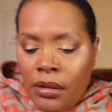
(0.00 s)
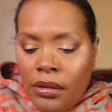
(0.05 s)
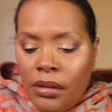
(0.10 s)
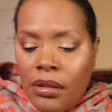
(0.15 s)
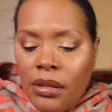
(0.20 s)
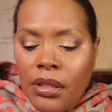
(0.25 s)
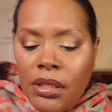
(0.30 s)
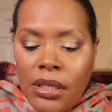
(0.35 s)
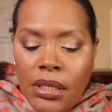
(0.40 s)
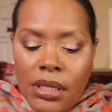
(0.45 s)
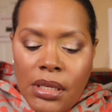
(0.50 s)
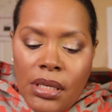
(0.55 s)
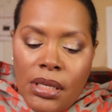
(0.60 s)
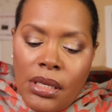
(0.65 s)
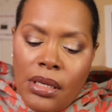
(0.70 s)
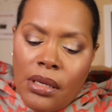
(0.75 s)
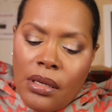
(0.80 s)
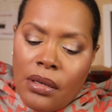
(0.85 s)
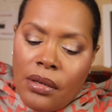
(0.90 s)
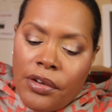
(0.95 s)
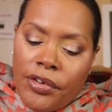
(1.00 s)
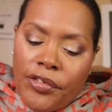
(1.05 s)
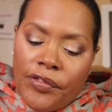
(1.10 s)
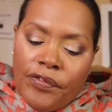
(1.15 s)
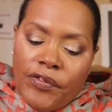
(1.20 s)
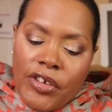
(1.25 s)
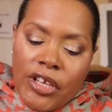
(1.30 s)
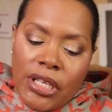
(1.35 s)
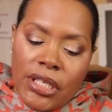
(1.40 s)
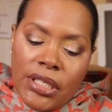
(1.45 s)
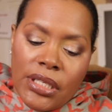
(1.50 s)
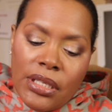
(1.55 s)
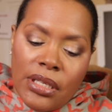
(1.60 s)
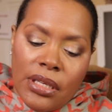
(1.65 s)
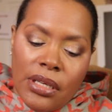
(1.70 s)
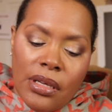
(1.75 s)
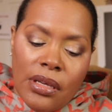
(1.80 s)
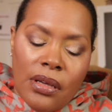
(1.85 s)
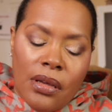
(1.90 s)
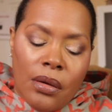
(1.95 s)
The
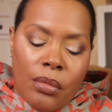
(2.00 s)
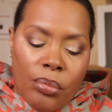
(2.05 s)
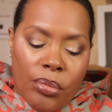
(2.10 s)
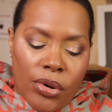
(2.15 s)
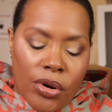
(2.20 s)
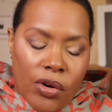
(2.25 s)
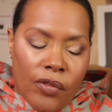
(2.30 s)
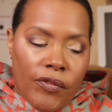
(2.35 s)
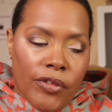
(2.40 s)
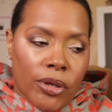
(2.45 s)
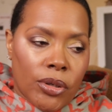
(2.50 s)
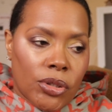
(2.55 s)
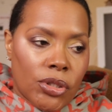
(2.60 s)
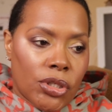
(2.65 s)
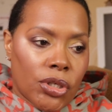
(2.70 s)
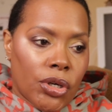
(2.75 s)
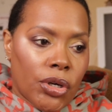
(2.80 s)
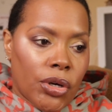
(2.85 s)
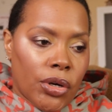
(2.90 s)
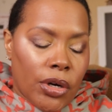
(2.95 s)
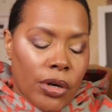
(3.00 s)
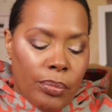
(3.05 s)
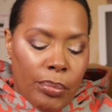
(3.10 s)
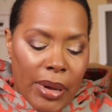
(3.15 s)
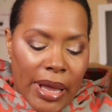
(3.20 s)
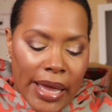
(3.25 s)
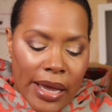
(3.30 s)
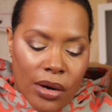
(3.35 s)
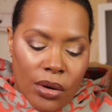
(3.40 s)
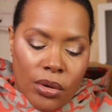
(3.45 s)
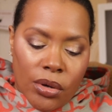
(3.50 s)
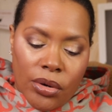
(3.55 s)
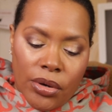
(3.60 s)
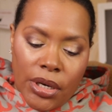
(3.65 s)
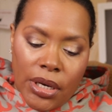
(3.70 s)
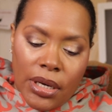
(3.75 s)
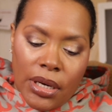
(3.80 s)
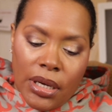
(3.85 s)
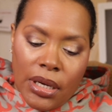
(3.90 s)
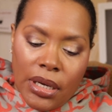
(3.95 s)
Fenty Pro Filter Powder
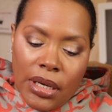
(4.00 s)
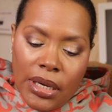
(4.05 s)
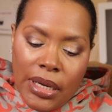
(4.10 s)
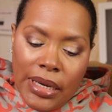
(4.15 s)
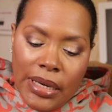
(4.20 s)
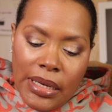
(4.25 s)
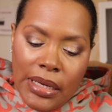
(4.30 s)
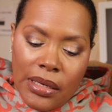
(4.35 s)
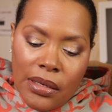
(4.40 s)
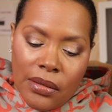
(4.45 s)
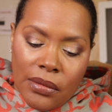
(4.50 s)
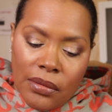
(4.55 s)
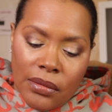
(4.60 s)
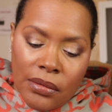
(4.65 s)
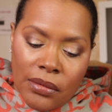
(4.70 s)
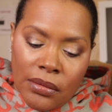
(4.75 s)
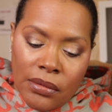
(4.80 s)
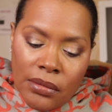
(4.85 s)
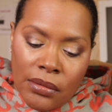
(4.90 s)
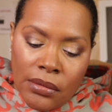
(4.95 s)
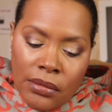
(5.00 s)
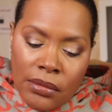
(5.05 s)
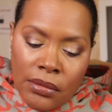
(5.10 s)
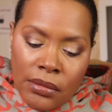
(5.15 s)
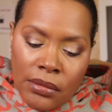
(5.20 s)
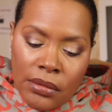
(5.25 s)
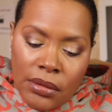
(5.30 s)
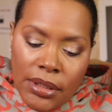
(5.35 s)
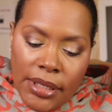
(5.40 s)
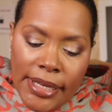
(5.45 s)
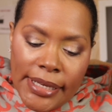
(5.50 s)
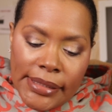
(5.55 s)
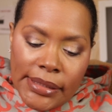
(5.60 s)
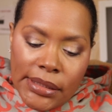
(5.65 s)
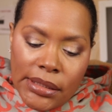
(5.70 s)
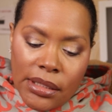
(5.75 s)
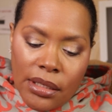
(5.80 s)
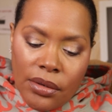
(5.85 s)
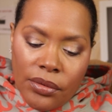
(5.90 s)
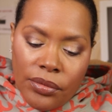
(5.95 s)
and Honey.
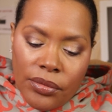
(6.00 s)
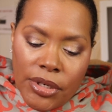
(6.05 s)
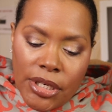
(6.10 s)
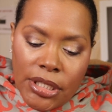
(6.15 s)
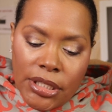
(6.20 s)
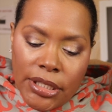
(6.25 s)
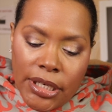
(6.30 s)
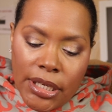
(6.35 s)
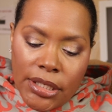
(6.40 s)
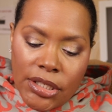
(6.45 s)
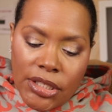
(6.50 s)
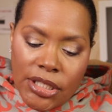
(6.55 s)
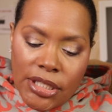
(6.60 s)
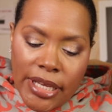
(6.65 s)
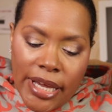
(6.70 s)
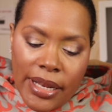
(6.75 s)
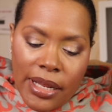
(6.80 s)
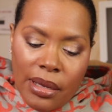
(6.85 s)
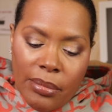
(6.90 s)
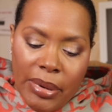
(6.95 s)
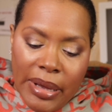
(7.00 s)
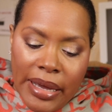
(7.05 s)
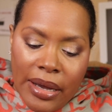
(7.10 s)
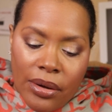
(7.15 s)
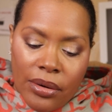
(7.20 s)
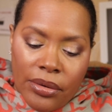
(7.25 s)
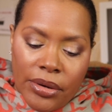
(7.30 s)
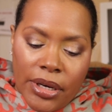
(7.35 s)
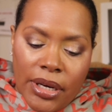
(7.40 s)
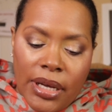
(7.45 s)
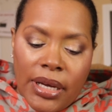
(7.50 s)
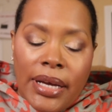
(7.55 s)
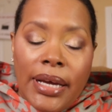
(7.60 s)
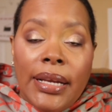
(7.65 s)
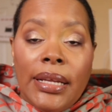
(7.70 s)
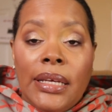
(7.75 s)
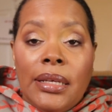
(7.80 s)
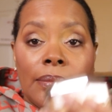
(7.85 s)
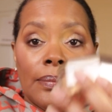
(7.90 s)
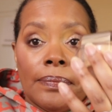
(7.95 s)
Instant Retouch Setting Powder and
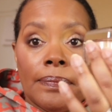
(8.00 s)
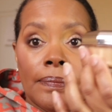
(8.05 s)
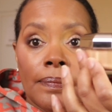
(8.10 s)
Honey.